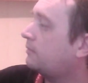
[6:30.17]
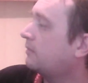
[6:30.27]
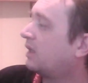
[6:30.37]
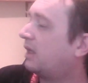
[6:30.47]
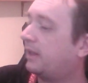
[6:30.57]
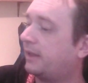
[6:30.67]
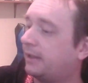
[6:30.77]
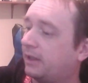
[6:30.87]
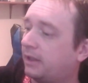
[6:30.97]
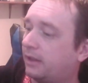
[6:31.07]

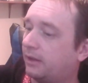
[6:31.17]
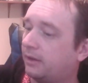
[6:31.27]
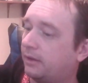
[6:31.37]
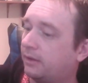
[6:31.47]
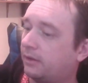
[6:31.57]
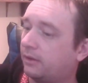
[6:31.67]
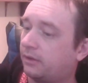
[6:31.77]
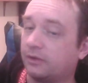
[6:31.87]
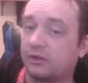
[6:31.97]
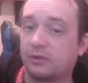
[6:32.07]
On
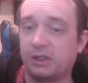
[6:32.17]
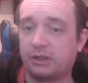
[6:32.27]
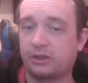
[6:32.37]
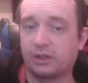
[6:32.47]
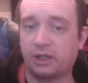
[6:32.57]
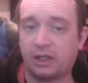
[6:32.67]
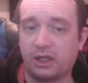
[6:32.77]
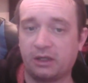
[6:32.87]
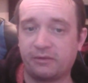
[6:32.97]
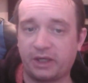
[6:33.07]
the Switch, I
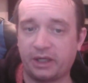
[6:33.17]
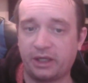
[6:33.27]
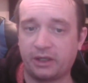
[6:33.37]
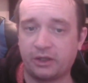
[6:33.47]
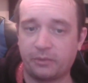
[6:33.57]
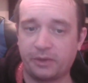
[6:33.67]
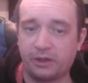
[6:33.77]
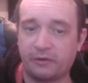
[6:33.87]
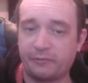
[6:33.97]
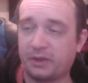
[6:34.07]
have a copy
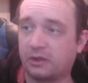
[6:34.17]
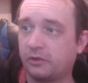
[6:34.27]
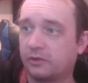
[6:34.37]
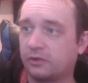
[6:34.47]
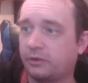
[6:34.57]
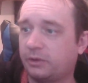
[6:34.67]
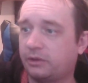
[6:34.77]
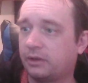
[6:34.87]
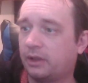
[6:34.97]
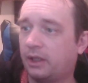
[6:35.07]
of Pokken
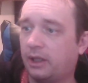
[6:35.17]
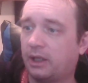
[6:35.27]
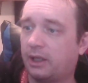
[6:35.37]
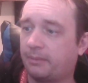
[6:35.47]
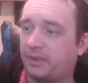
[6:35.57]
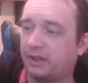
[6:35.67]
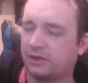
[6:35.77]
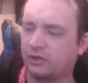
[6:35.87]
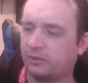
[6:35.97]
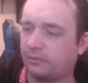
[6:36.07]
Tournament. I picked
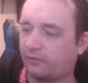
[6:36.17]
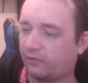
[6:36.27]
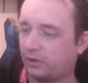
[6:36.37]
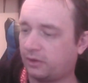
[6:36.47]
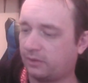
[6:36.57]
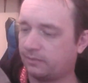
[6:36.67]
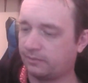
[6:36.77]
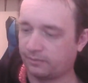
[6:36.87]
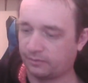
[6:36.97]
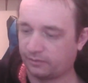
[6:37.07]
this up from
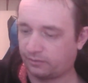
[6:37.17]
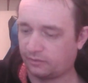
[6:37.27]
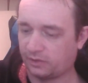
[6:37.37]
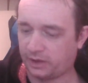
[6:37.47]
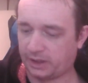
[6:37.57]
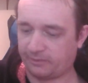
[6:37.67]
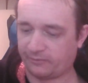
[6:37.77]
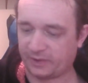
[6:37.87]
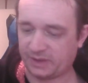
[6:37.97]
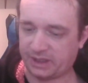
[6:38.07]

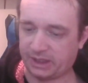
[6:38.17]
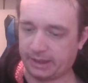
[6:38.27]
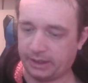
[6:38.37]
Vinted